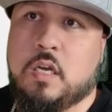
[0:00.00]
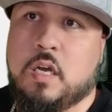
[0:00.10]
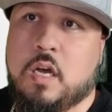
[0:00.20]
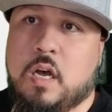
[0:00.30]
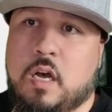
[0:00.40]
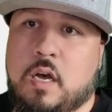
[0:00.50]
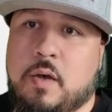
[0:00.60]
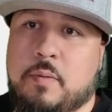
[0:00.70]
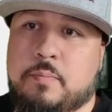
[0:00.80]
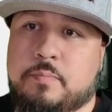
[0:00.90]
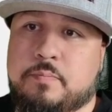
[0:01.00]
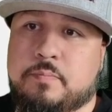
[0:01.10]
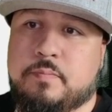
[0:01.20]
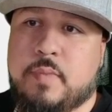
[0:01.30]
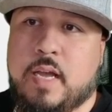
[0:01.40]
I
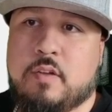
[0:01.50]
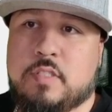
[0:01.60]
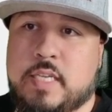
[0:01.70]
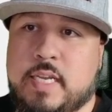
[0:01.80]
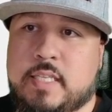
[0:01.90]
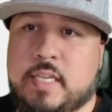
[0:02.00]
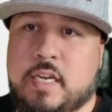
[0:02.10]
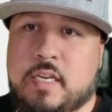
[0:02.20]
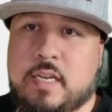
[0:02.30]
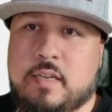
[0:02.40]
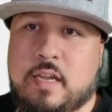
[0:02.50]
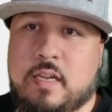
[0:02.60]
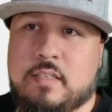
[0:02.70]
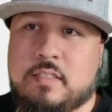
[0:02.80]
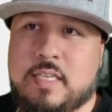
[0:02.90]
don't see anything here that
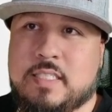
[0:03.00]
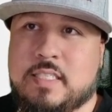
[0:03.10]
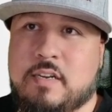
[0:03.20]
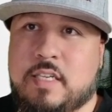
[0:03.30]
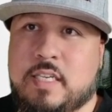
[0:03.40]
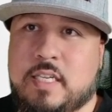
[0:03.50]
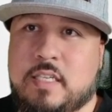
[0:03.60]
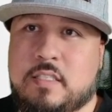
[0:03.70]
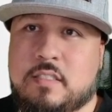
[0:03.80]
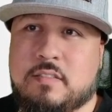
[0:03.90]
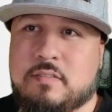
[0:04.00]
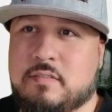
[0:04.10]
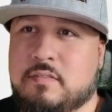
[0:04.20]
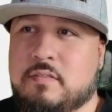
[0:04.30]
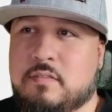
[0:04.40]
necessarily needs
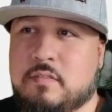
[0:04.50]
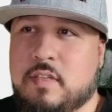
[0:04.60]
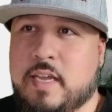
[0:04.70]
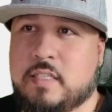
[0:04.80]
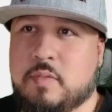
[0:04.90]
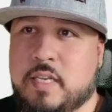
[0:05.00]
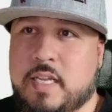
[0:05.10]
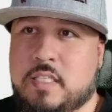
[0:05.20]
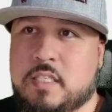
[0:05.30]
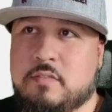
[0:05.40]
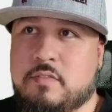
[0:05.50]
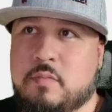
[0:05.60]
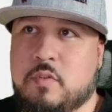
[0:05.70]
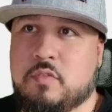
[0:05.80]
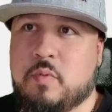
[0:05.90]
explanation for the
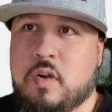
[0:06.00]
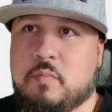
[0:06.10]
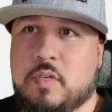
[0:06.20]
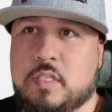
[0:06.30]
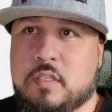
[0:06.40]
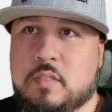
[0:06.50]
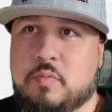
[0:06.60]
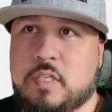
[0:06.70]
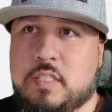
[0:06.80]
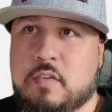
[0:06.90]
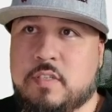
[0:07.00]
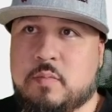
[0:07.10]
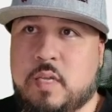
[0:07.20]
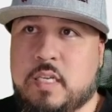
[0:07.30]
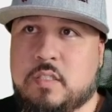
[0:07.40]
most part, but it's pretty
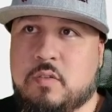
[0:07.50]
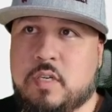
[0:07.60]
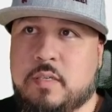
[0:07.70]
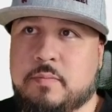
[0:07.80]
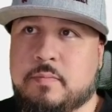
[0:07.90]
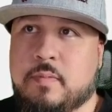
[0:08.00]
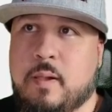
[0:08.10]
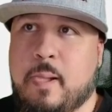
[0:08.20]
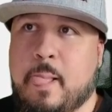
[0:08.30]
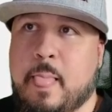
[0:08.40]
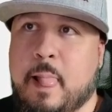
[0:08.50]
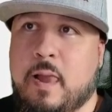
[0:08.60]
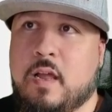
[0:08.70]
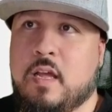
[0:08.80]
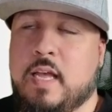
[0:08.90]
self-explanatory.
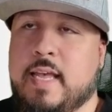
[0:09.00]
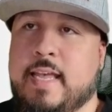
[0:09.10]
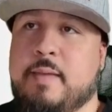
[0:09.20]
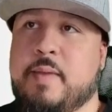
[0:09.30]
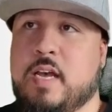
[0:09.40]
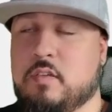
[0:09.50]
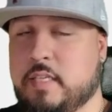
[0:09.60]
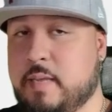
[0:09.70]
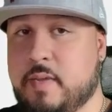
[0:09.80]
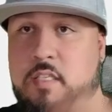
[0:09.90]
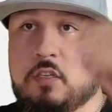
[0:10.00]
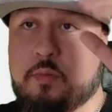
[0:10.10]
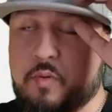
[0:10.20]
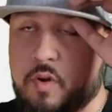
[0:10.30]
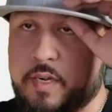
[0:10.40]
Emails are
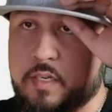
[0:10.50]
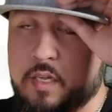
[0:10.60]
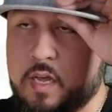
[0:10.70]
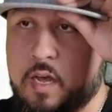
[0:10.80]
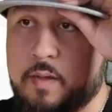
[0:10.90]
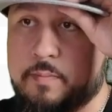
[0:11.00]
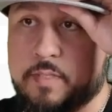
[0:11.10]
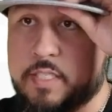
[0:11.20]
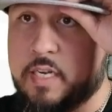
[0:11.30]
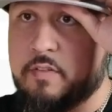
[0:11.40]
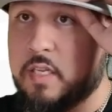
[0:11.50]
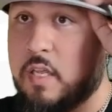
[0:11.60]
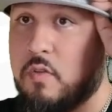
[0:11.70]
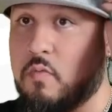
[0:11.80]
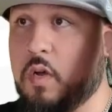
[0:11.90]
important. Generally,
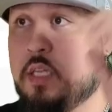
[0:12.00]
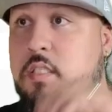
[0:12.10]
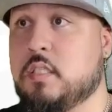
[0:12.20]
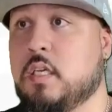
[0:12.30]
you want